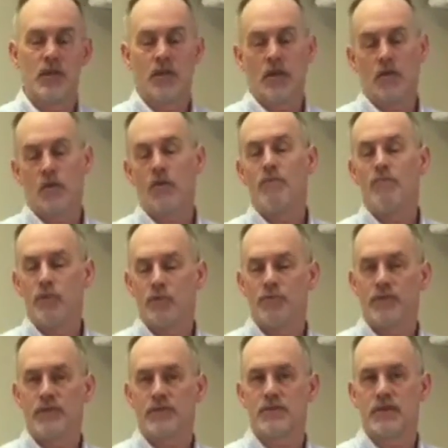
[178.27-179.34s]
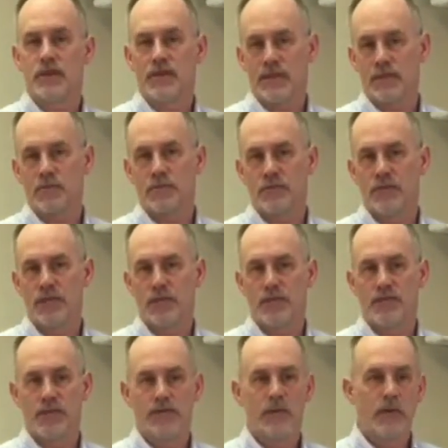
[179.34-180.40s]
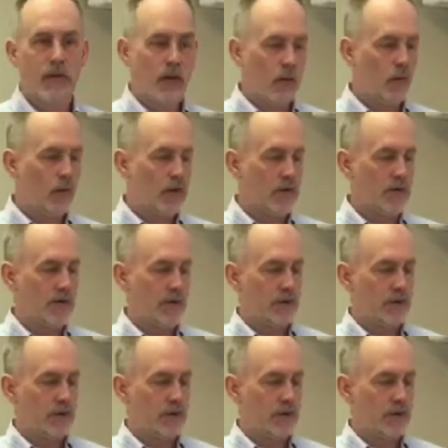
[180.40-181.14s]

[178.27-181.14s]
or movements, and that's what we'll take you through. One of the things,